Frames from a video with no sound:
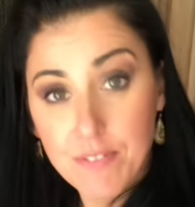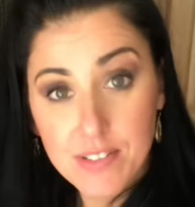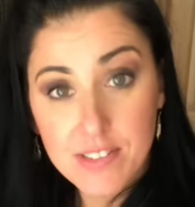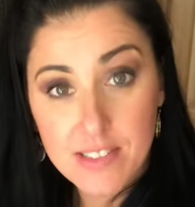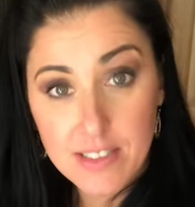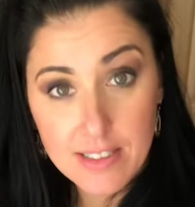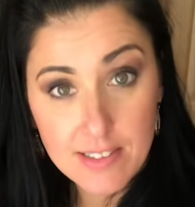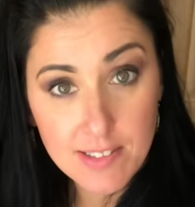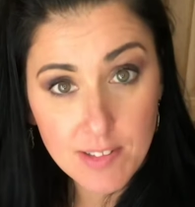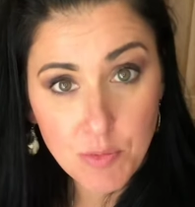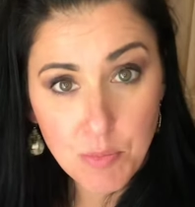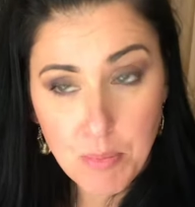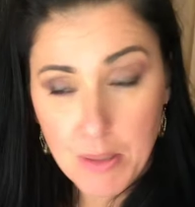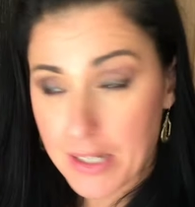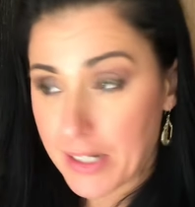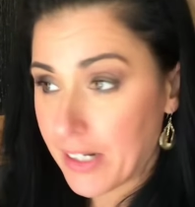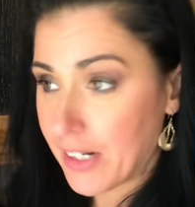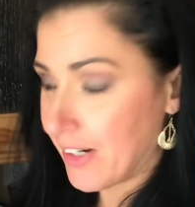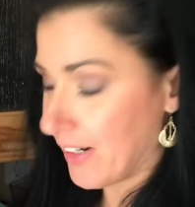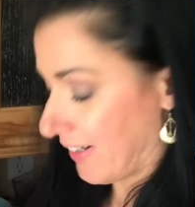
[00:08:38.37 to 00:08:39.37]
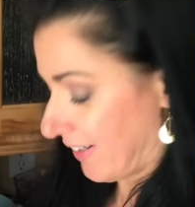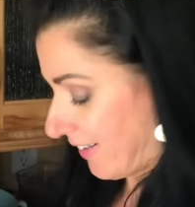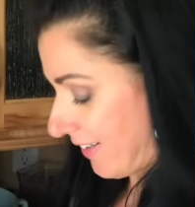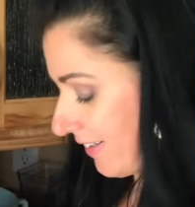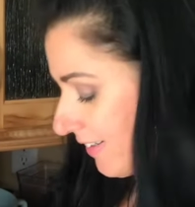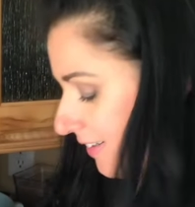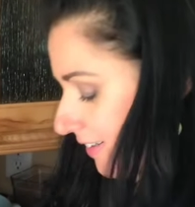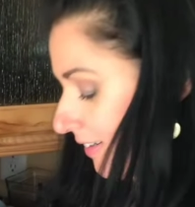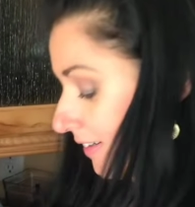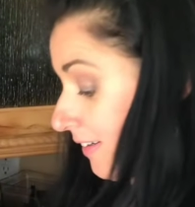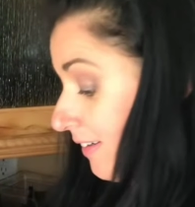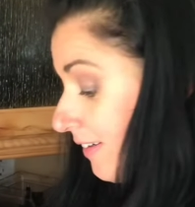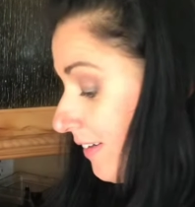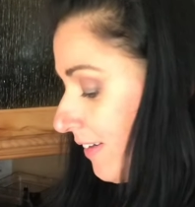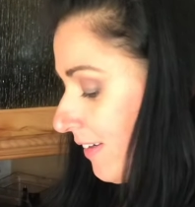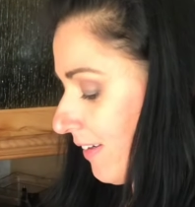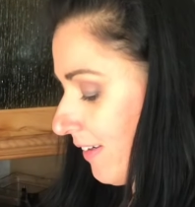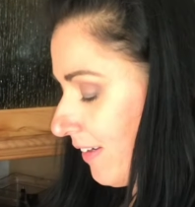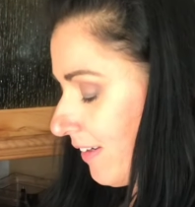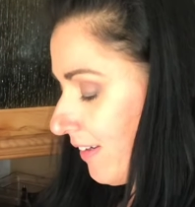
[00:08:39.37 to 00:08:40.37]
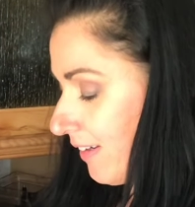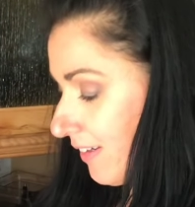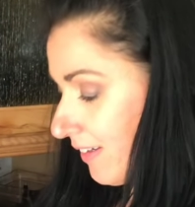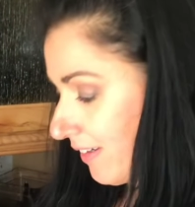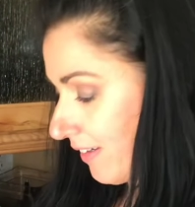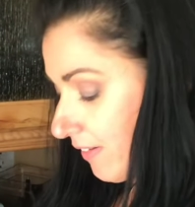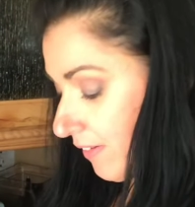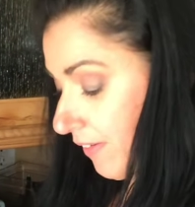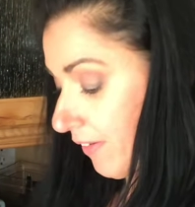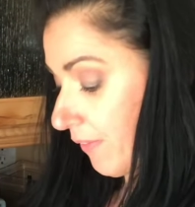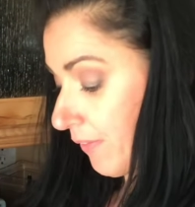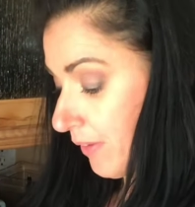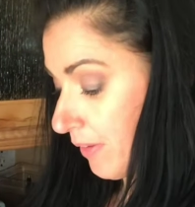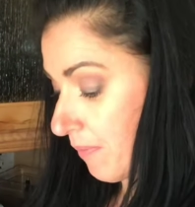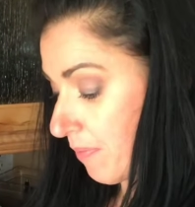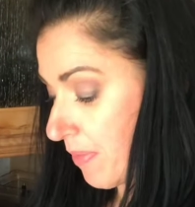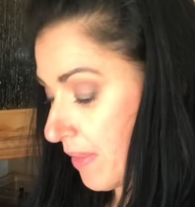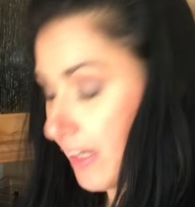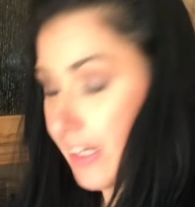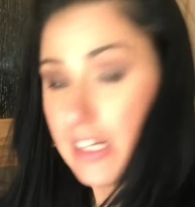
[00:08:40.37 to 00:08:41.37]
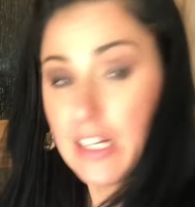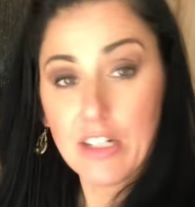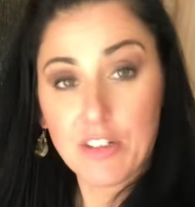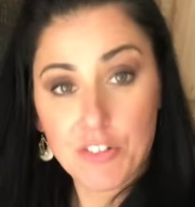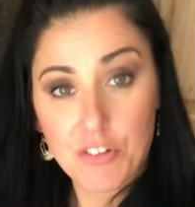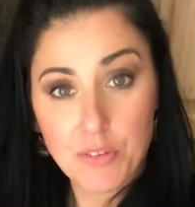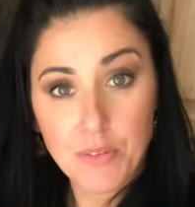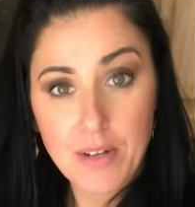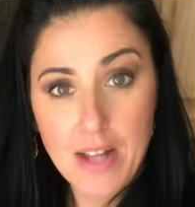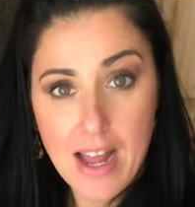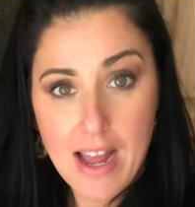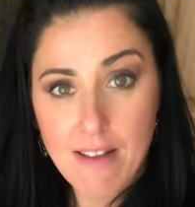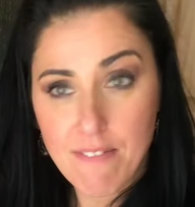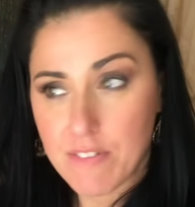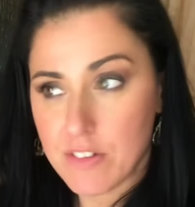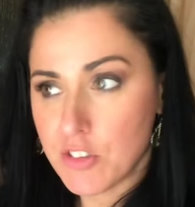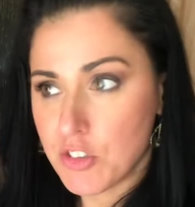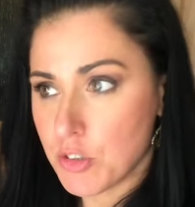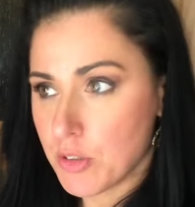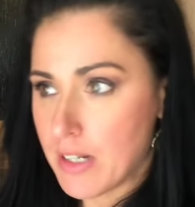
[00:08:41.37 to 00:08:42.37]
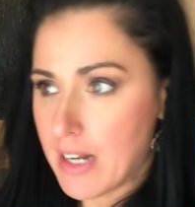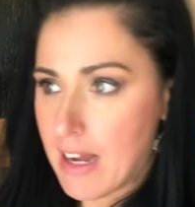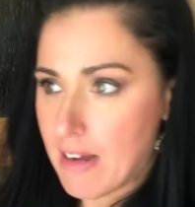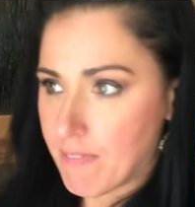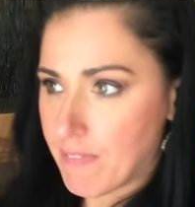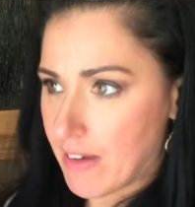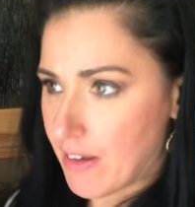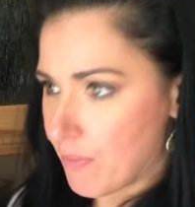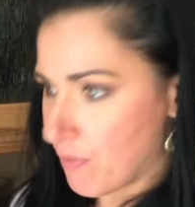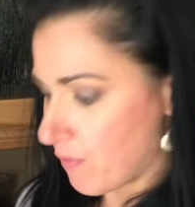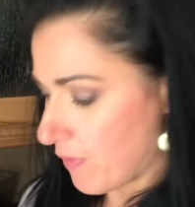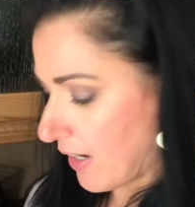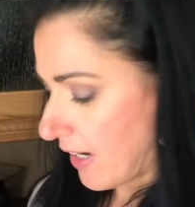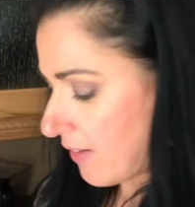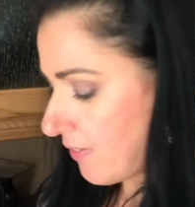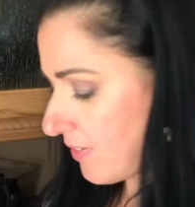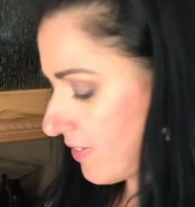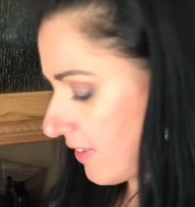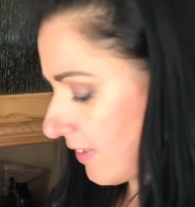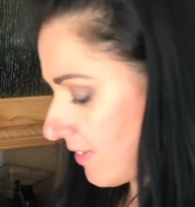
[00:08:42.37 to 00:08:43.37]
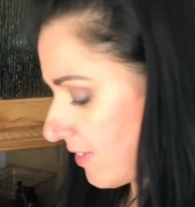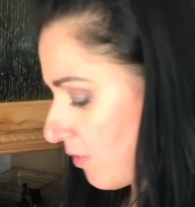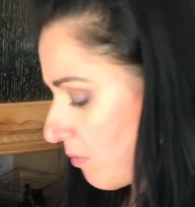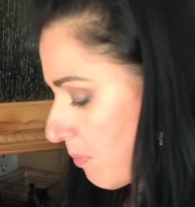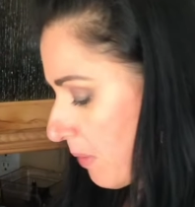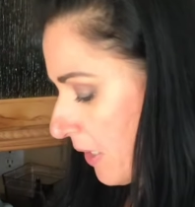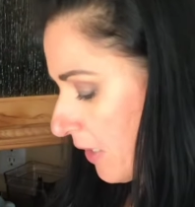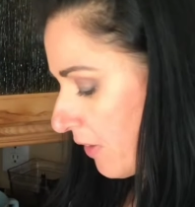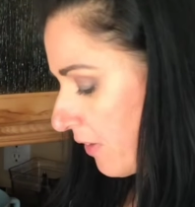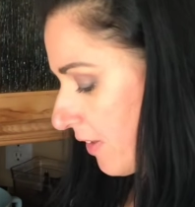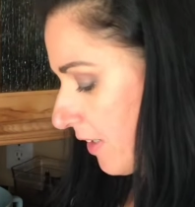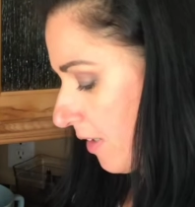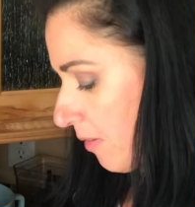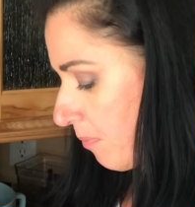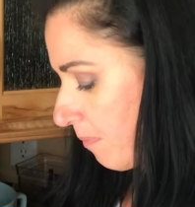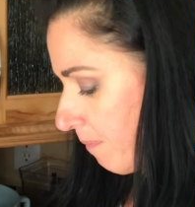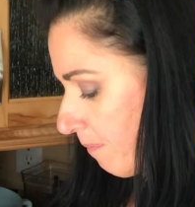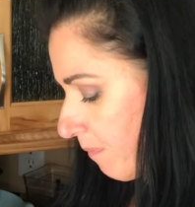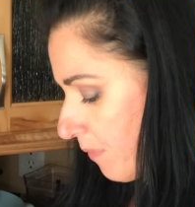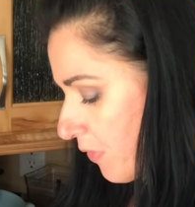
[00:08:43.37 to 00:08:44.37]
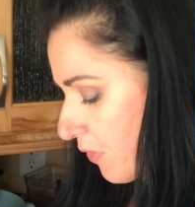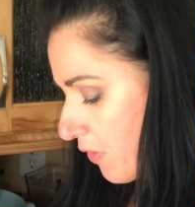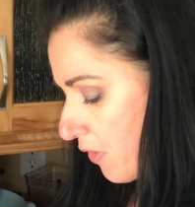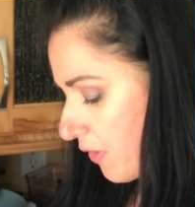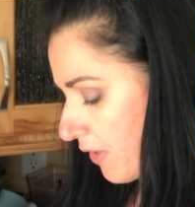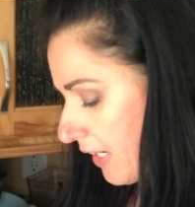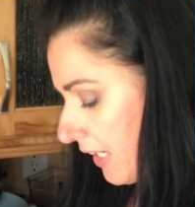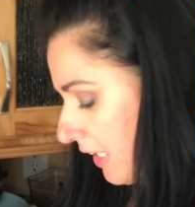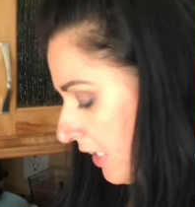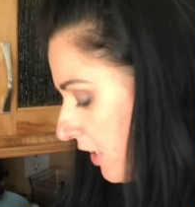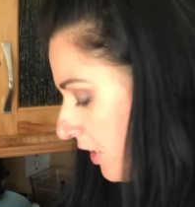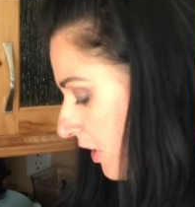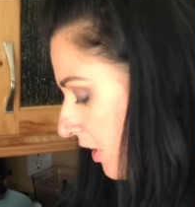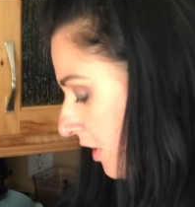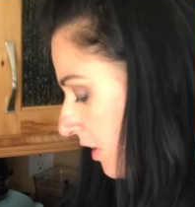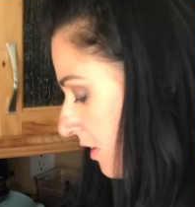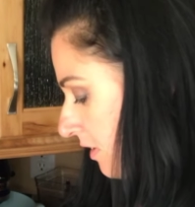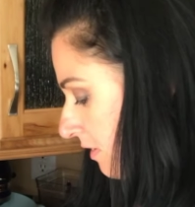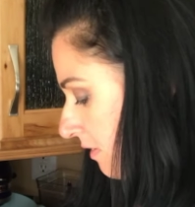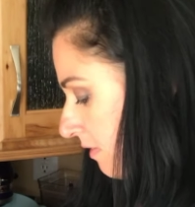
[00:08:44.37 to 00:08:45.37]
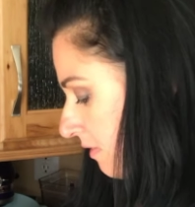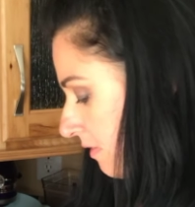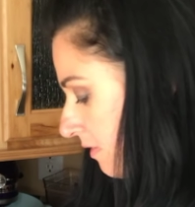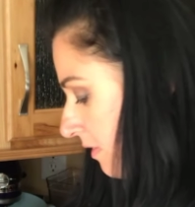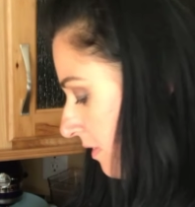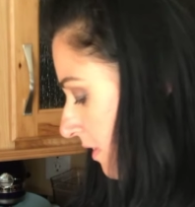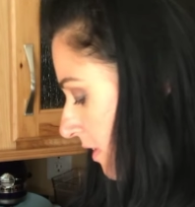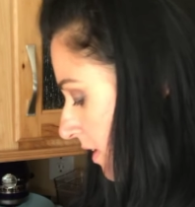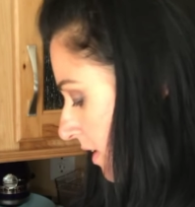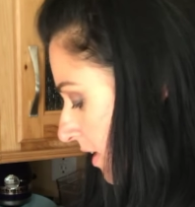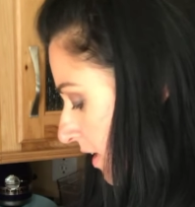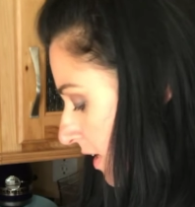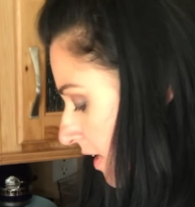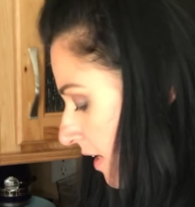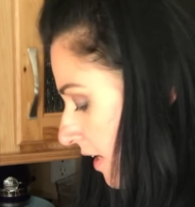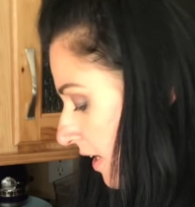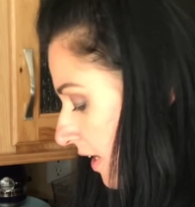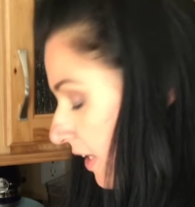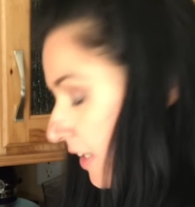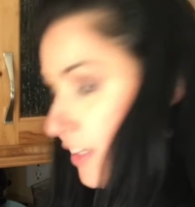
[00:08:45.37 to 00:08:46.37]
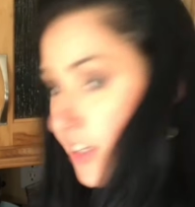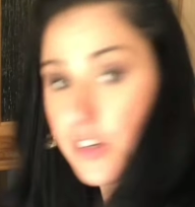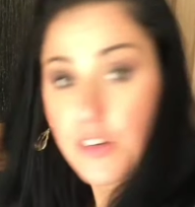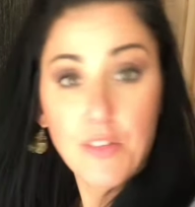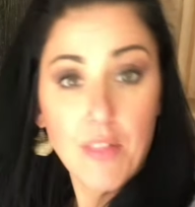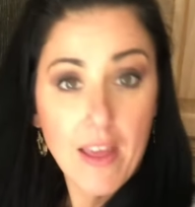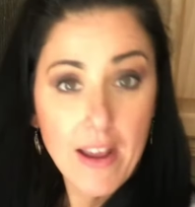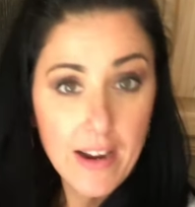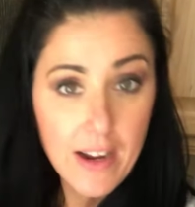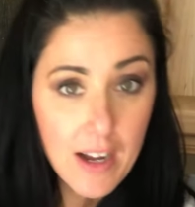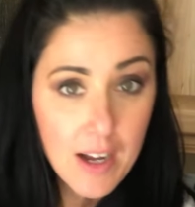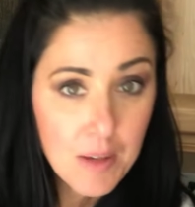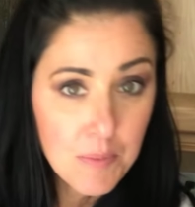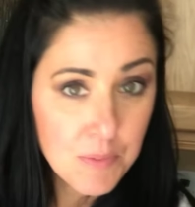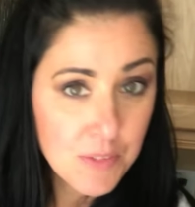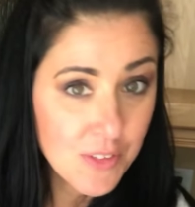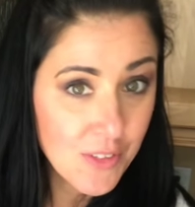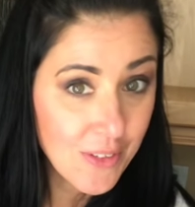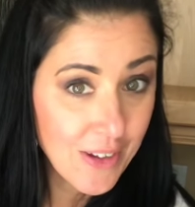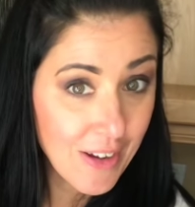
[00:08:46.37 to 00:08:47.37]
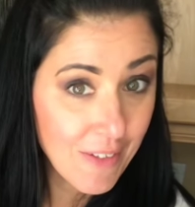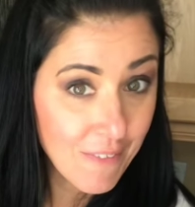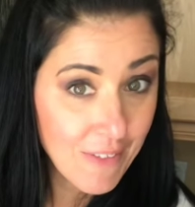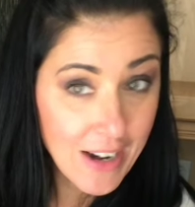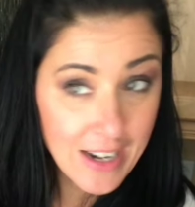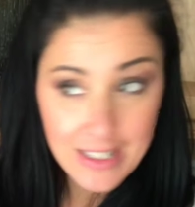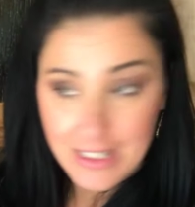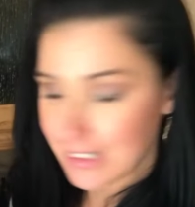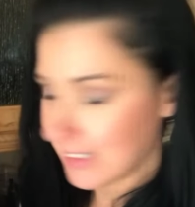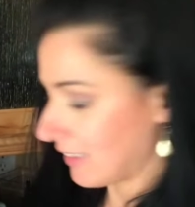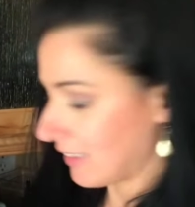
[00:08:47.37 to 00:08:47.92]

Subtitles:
sticks of butter. Oh, I'm thinking 2.5 and 2.5. I have 5 sticks of butter that I'm throwing in here. And here they come. So get ready.